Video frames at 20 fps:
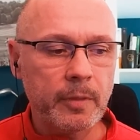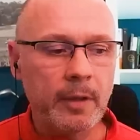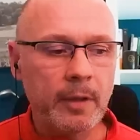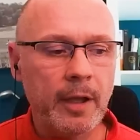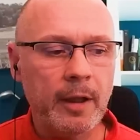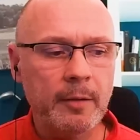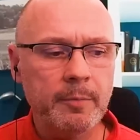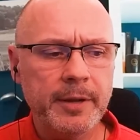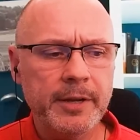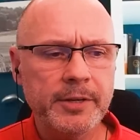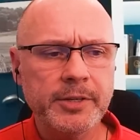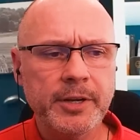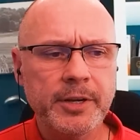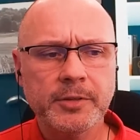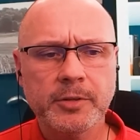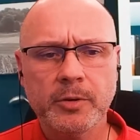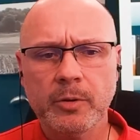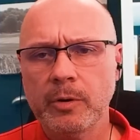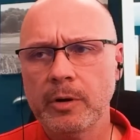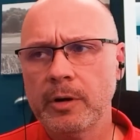On PGA
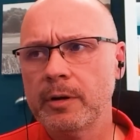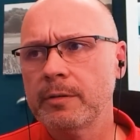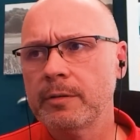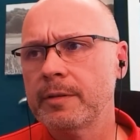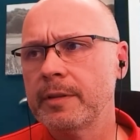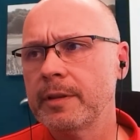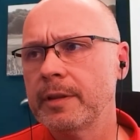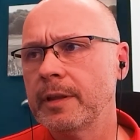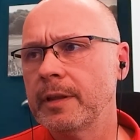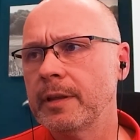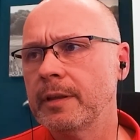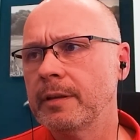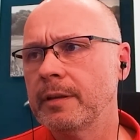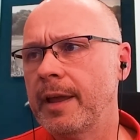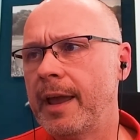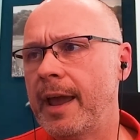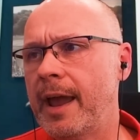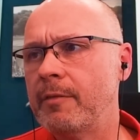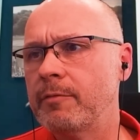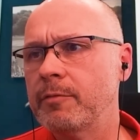Tour, the
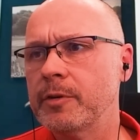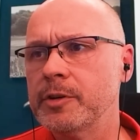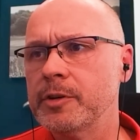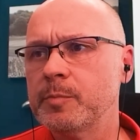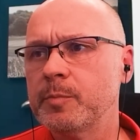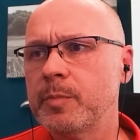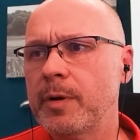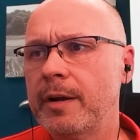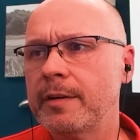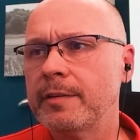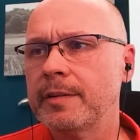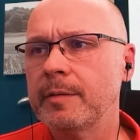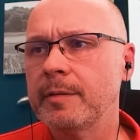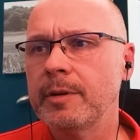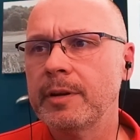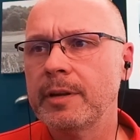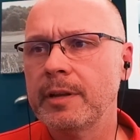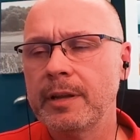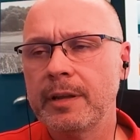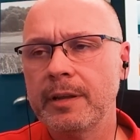average
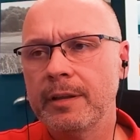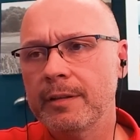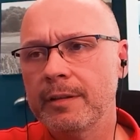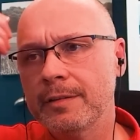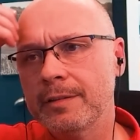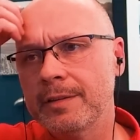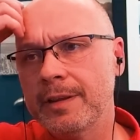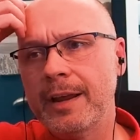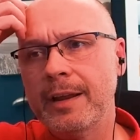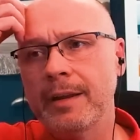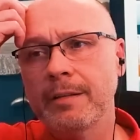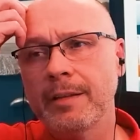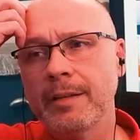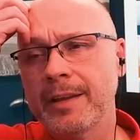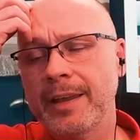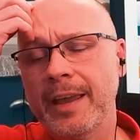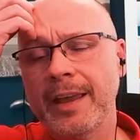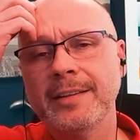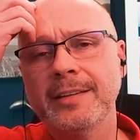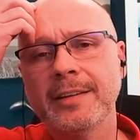proximity is
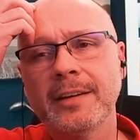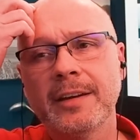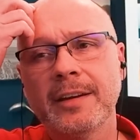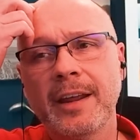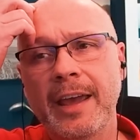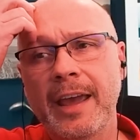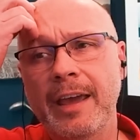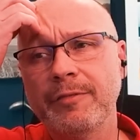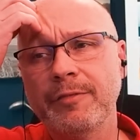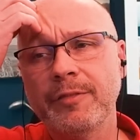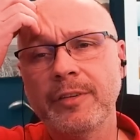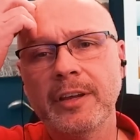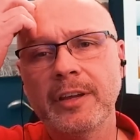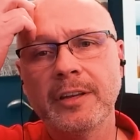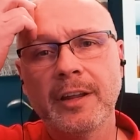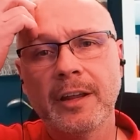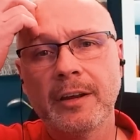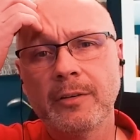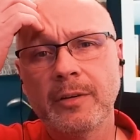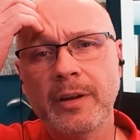like 18 and a half
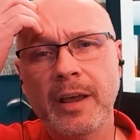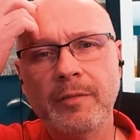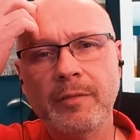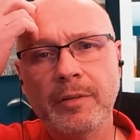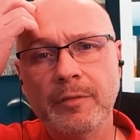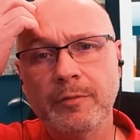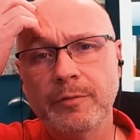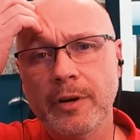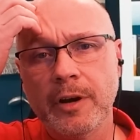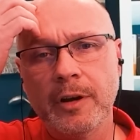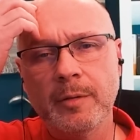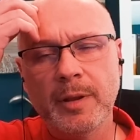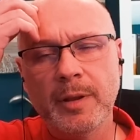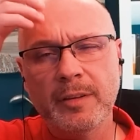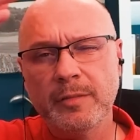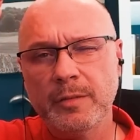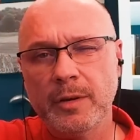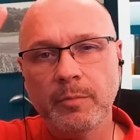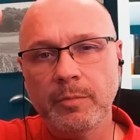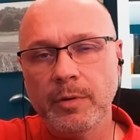feet. I don't have it in front of me.
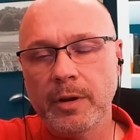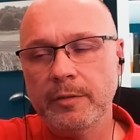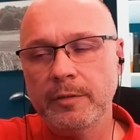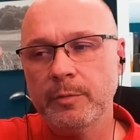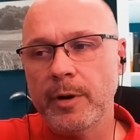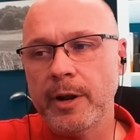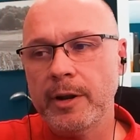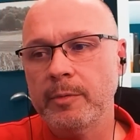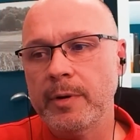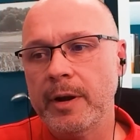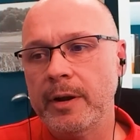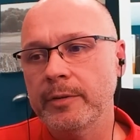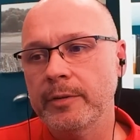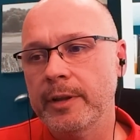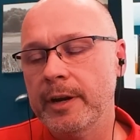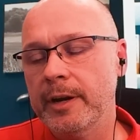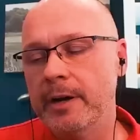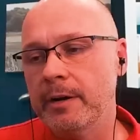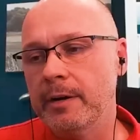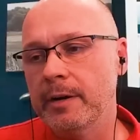It's right around
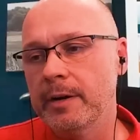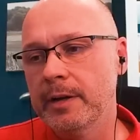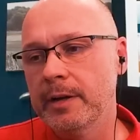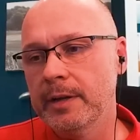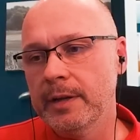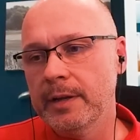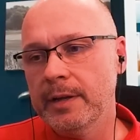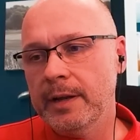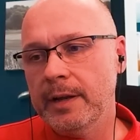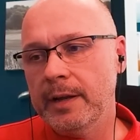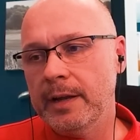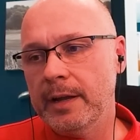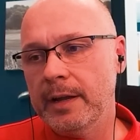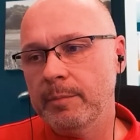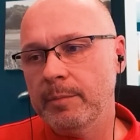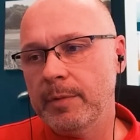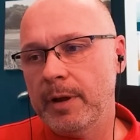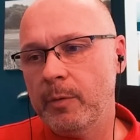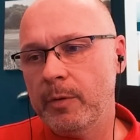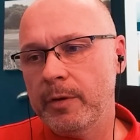there.
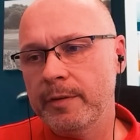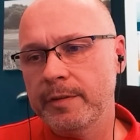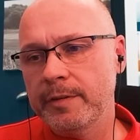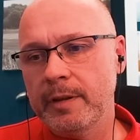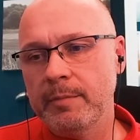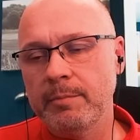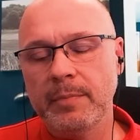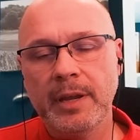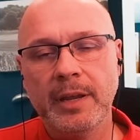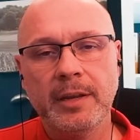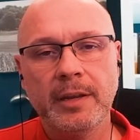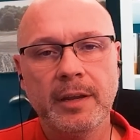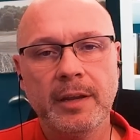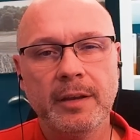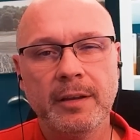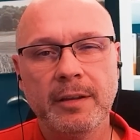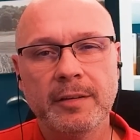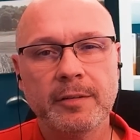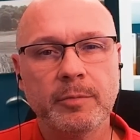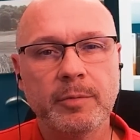I want to say
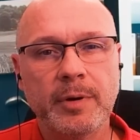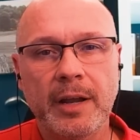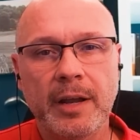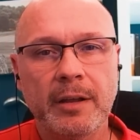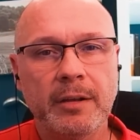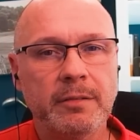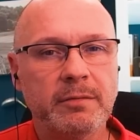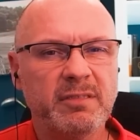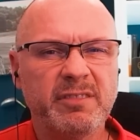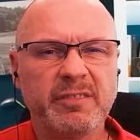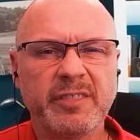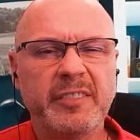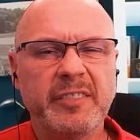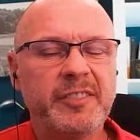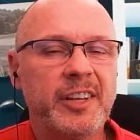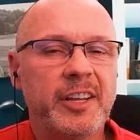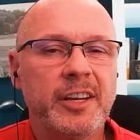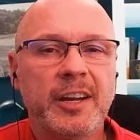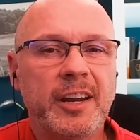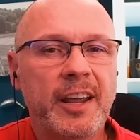median is around
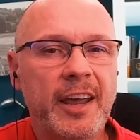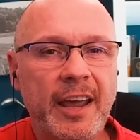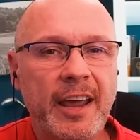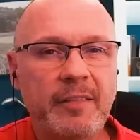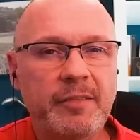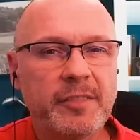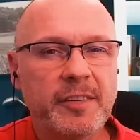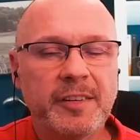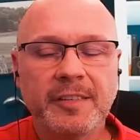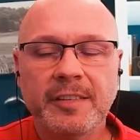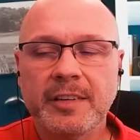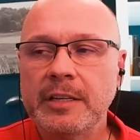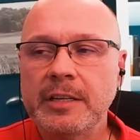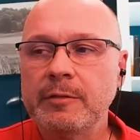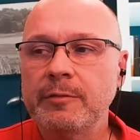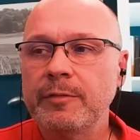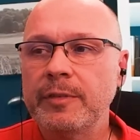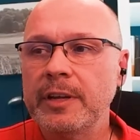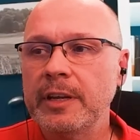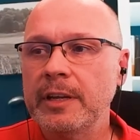15 and a half, 16
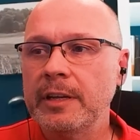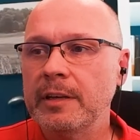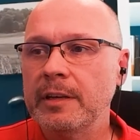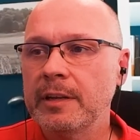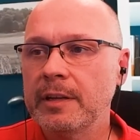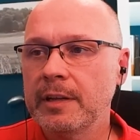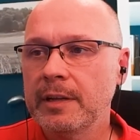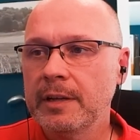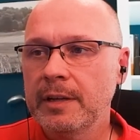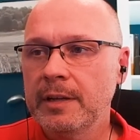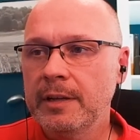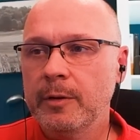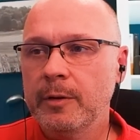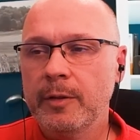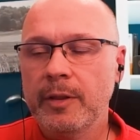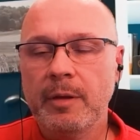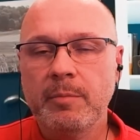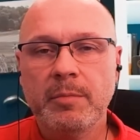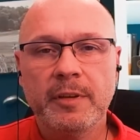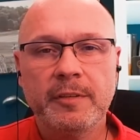feet.
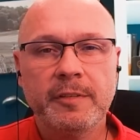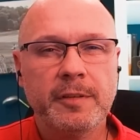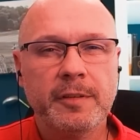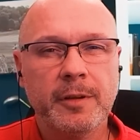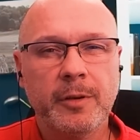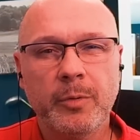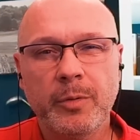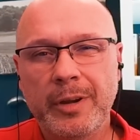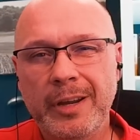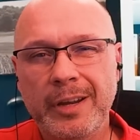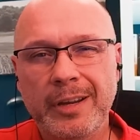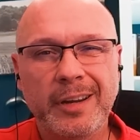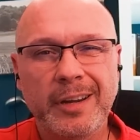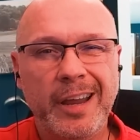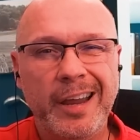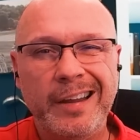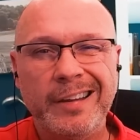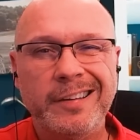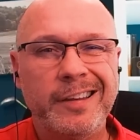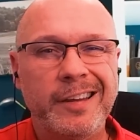They miss the green
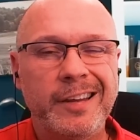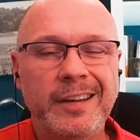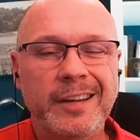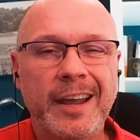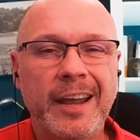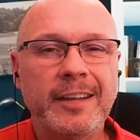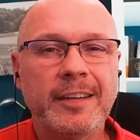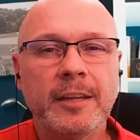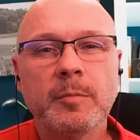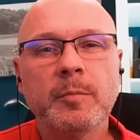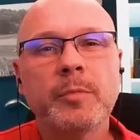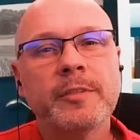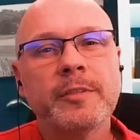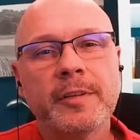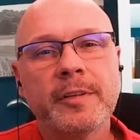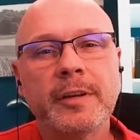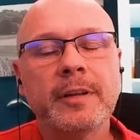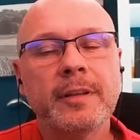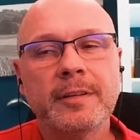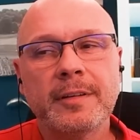18,
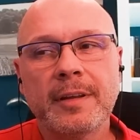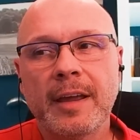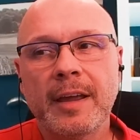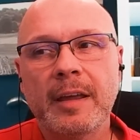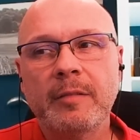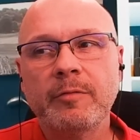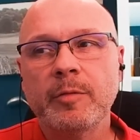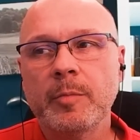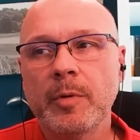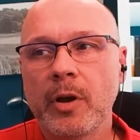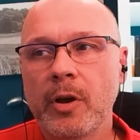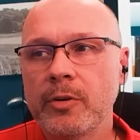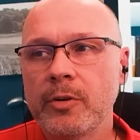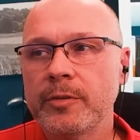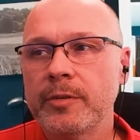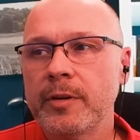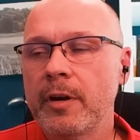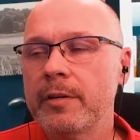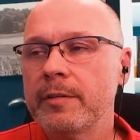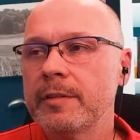19% of the time from
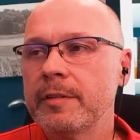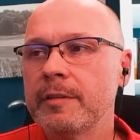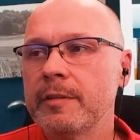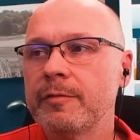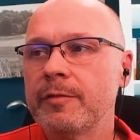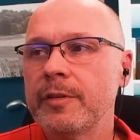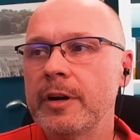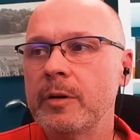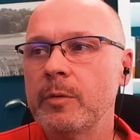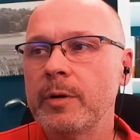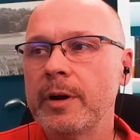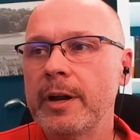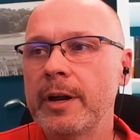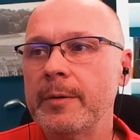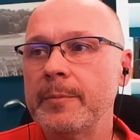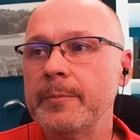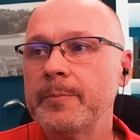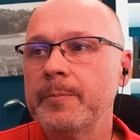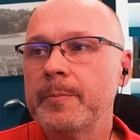100 yards in the fairway.